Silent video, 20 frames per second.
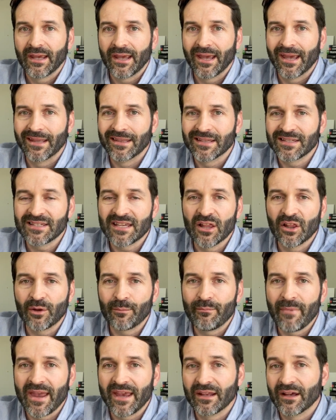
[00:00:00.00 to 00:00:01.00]
And the seller
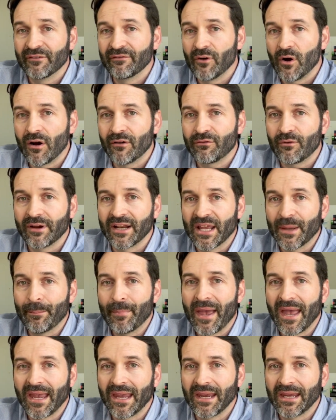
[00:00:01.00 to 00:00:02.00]
may have already
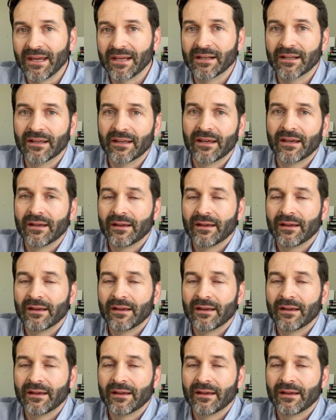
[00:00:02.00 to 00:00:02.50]
paid,